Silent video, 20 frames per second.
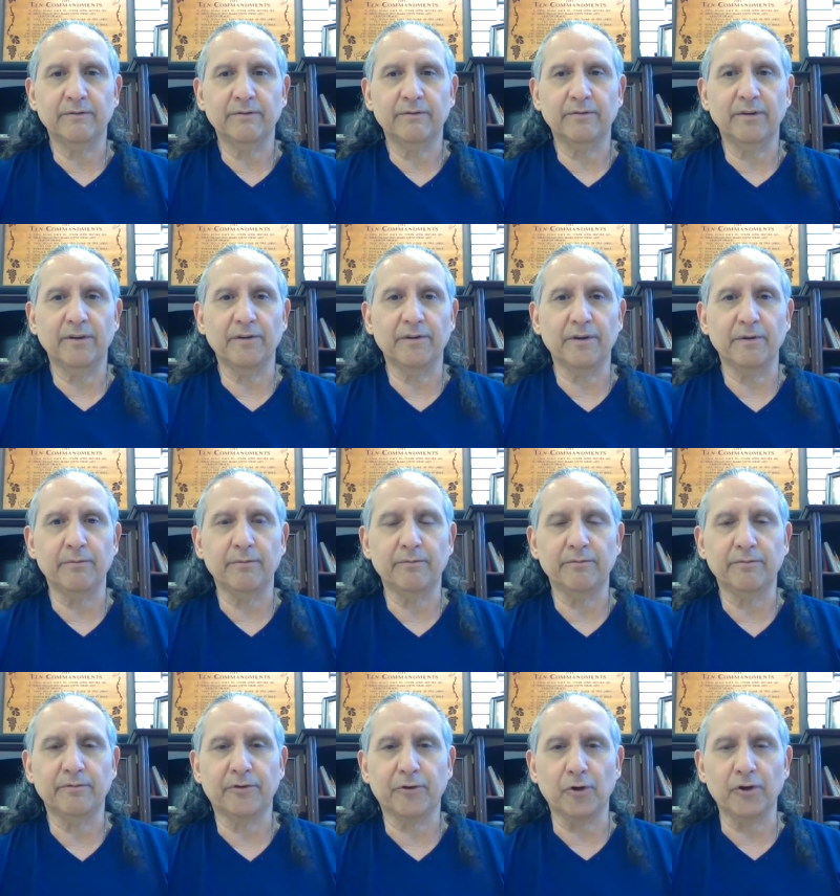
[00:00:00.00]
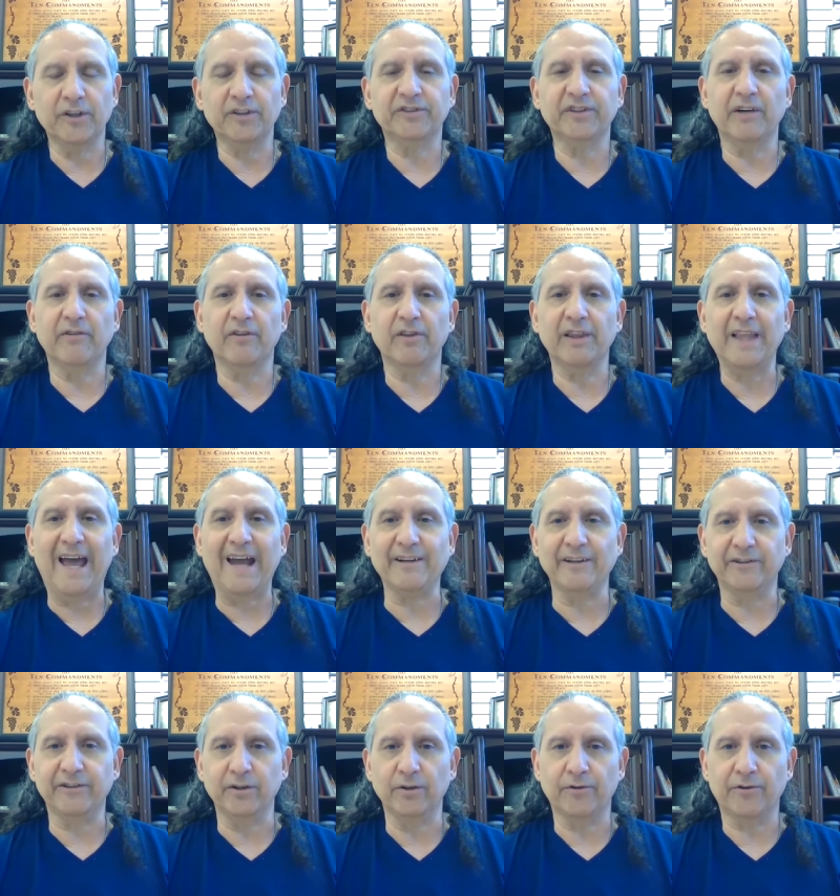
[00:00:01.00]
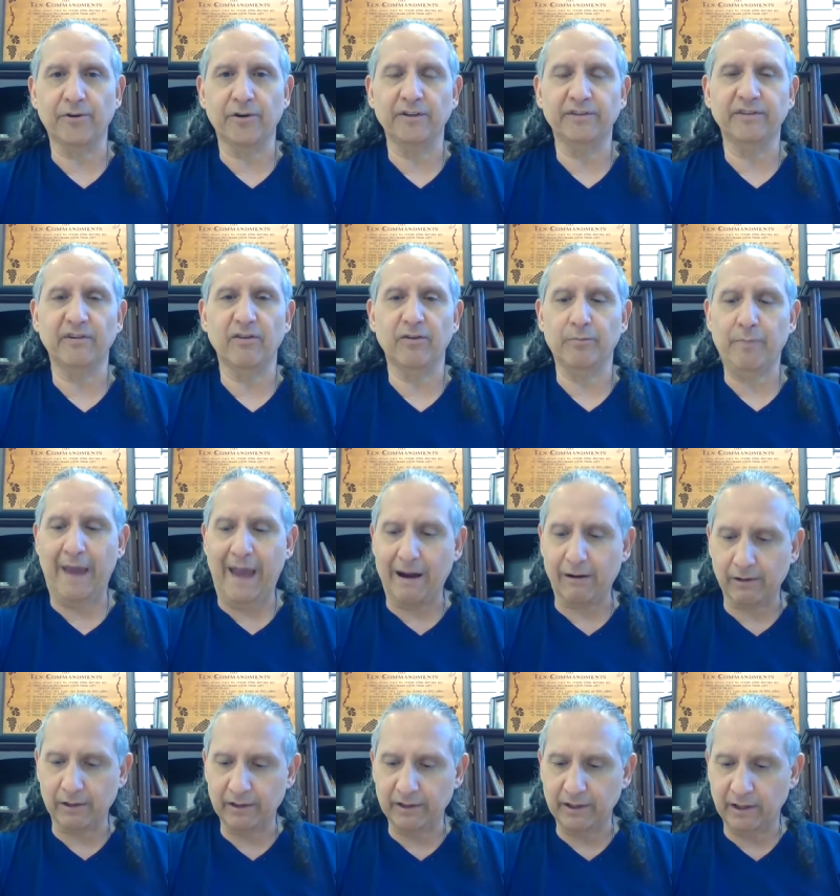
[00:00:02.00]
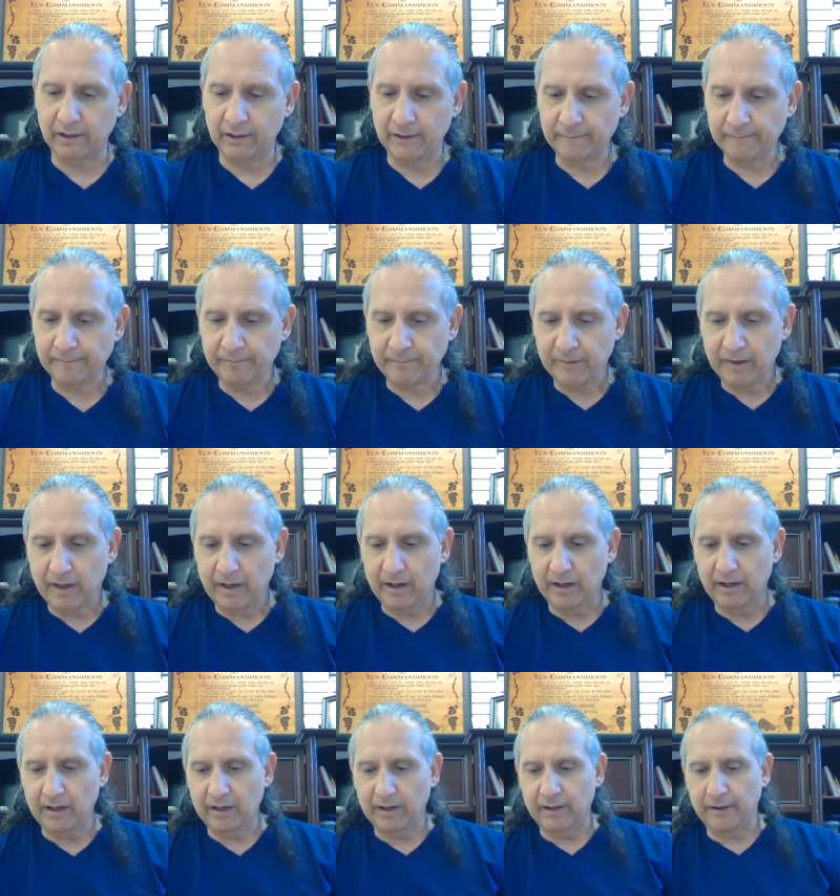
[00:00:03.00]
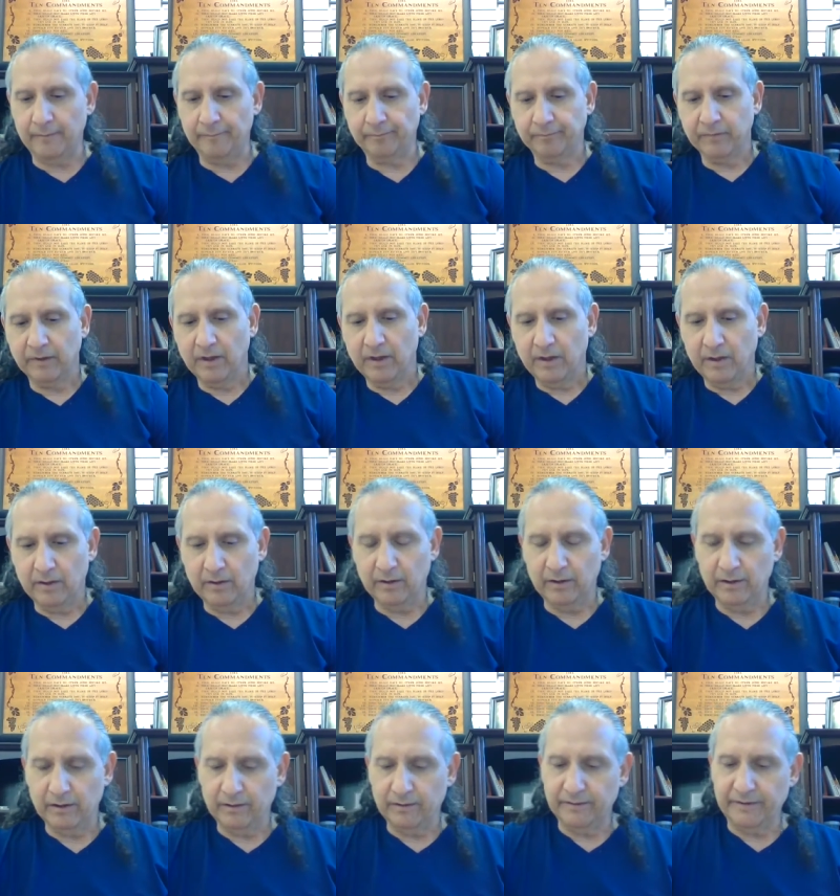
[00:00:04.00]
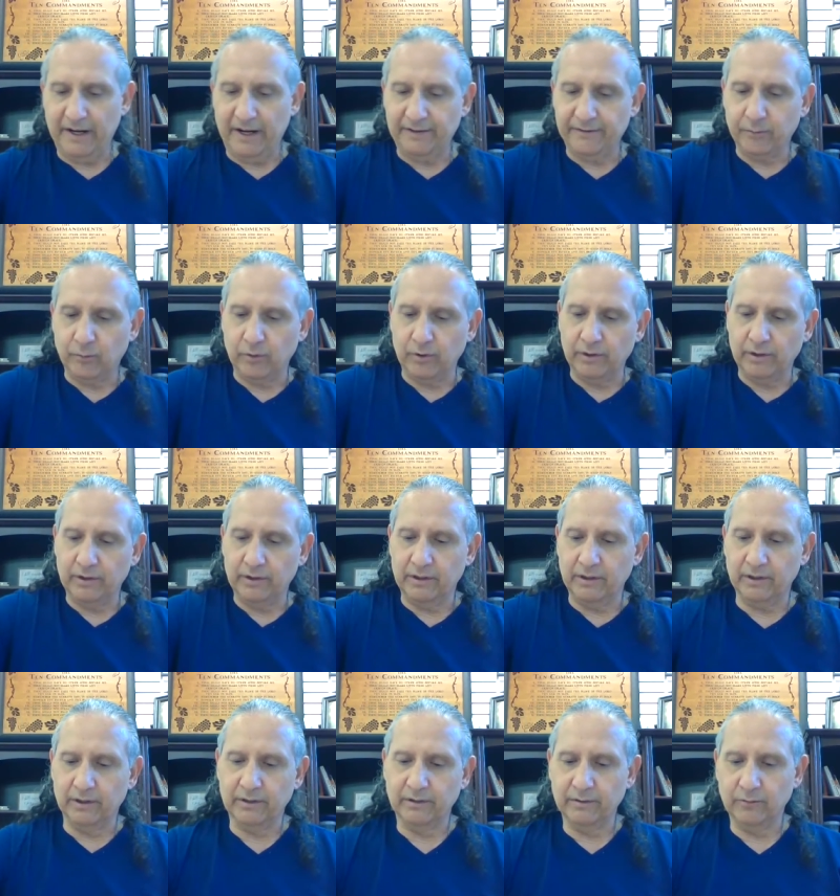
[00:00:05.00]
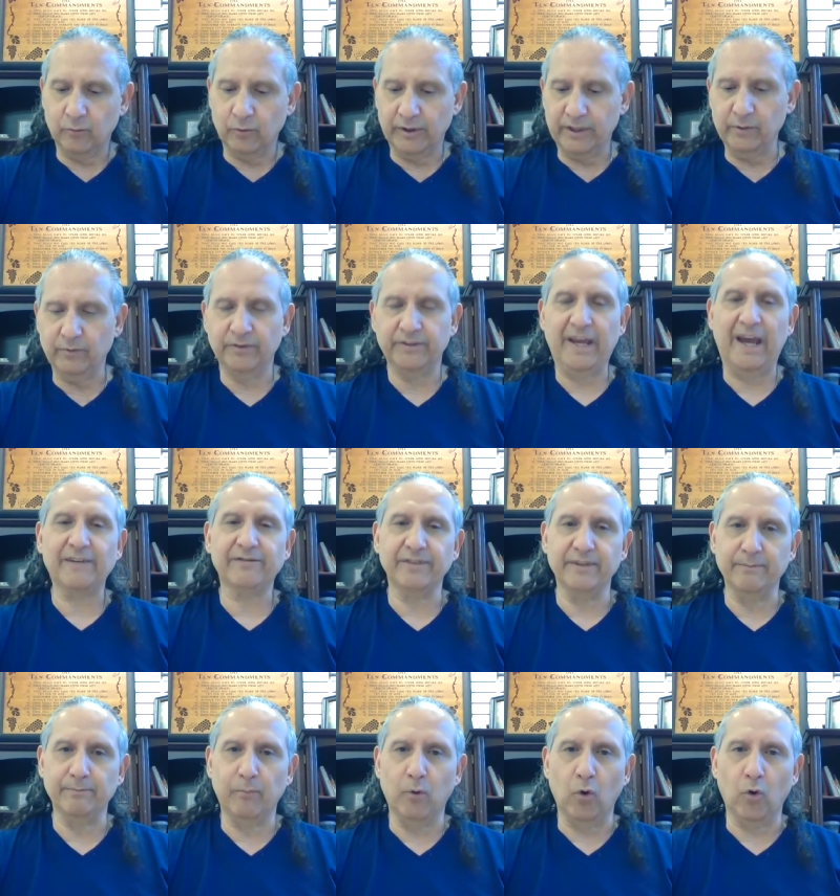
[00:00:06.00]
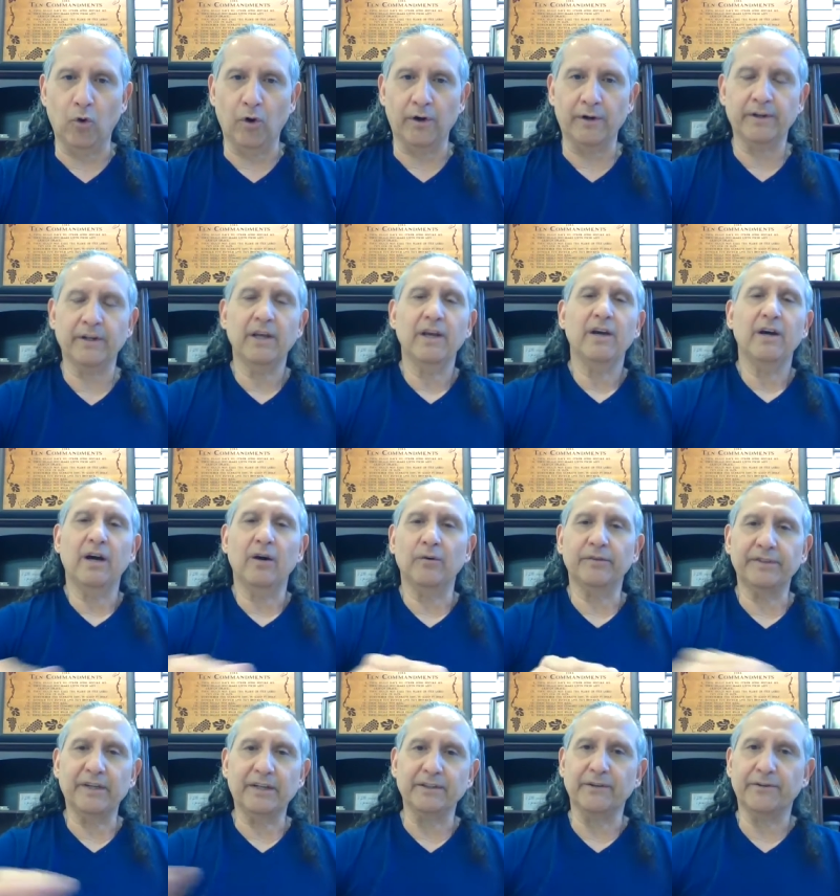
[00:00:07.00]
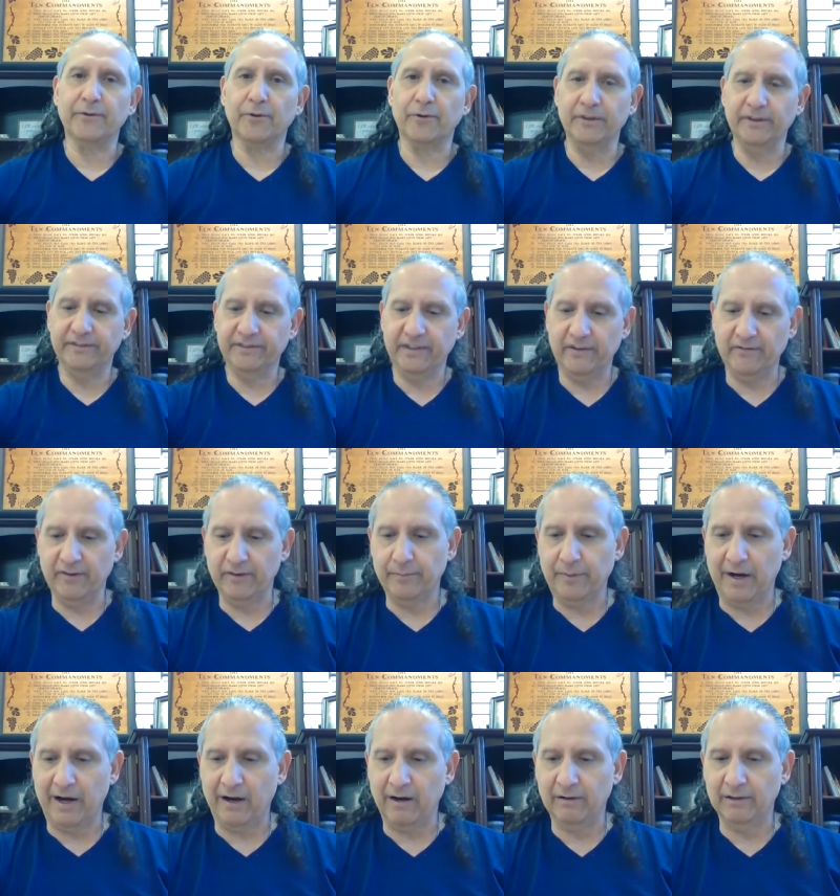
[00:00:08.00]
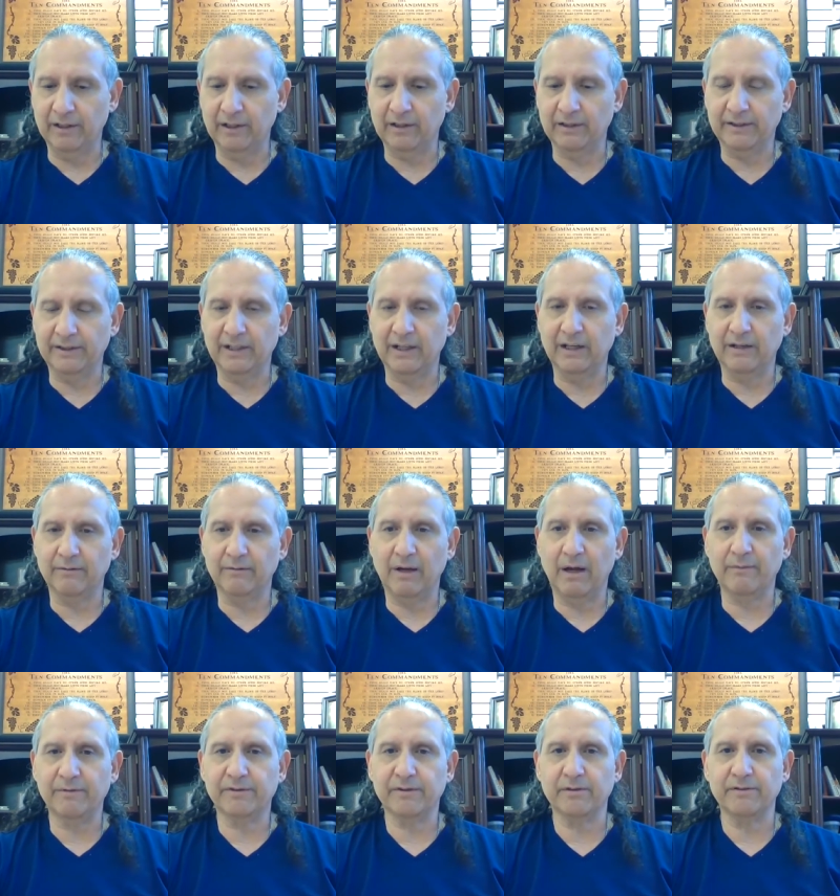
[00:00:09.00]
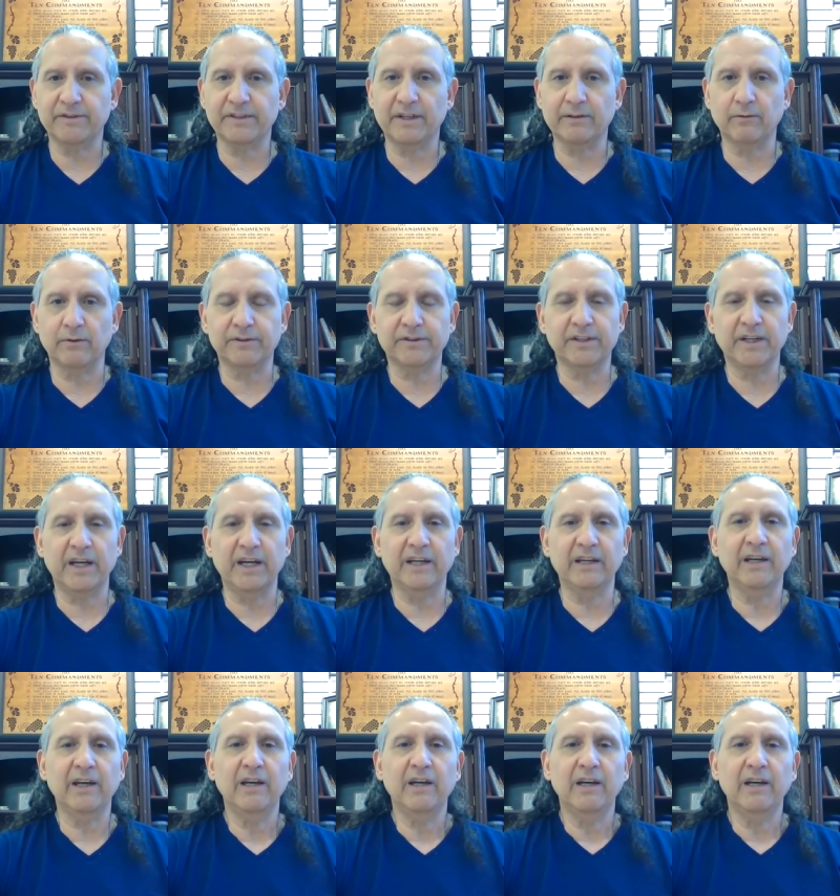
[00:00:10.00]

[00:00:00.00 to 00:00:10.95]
37th latitude, 37th parallel. That's where he was actually born. I was on the 37th parallel, and I'm sure General Che